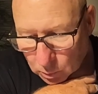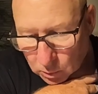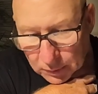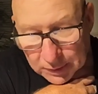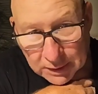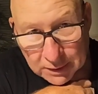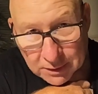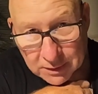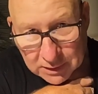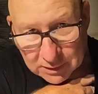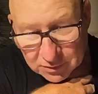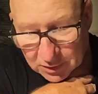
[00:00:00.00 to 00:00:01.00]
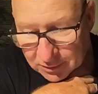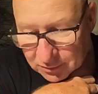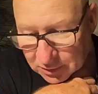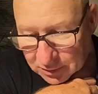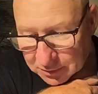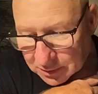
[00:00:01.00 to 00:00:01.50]
water near the
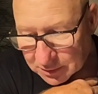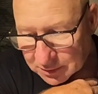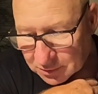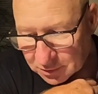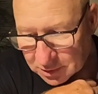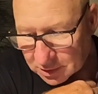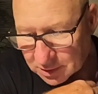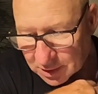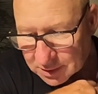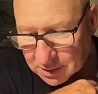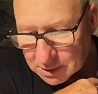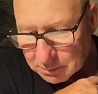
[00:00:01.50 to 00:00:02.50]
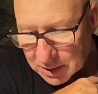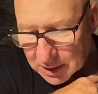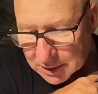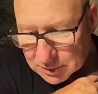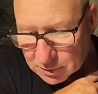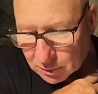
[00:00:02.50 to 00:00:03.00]
sensor, so it's detected the
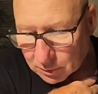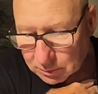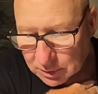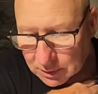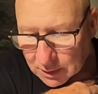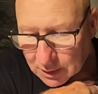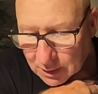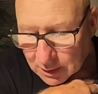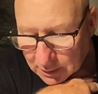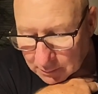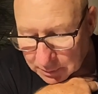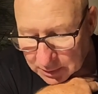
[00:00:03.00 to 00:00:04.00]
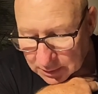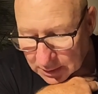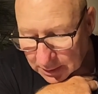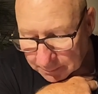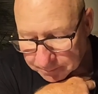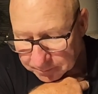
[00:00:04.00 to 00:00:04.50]
pH drop. But
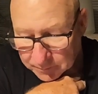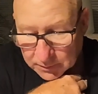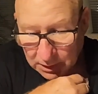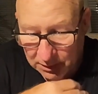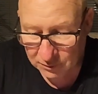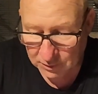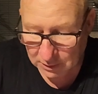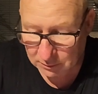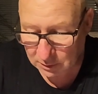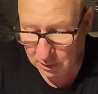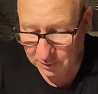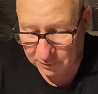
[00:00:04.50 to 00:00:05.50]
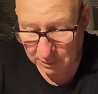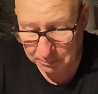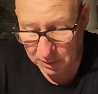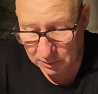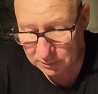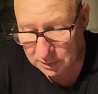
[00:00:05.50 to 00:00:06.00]
yeah, so like I said,
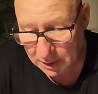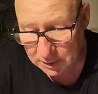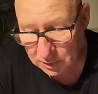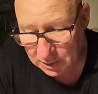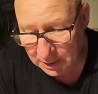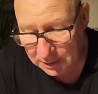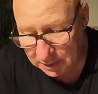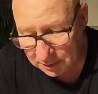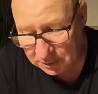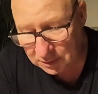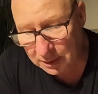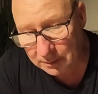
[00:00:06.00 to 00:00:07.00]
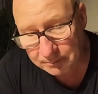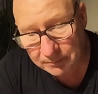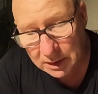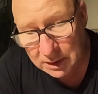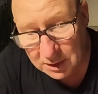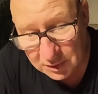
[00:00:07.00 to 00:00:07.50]
but yeah, you can get
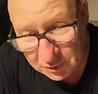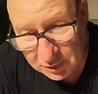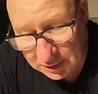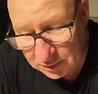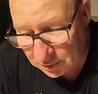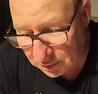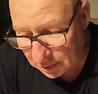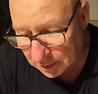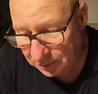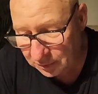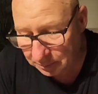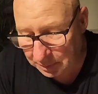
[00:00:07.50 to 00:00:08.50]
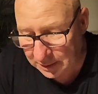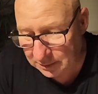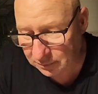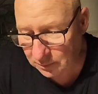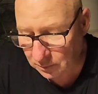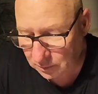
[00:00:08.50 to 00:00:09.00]
alerts sent to you. It's a
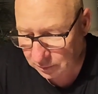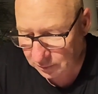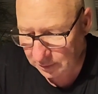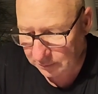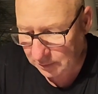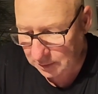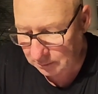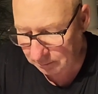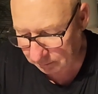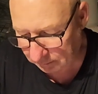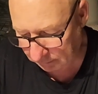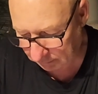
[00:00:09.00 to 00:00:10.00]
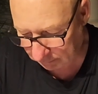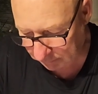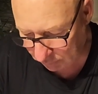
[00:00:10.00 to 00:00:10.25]
paid for. See if I can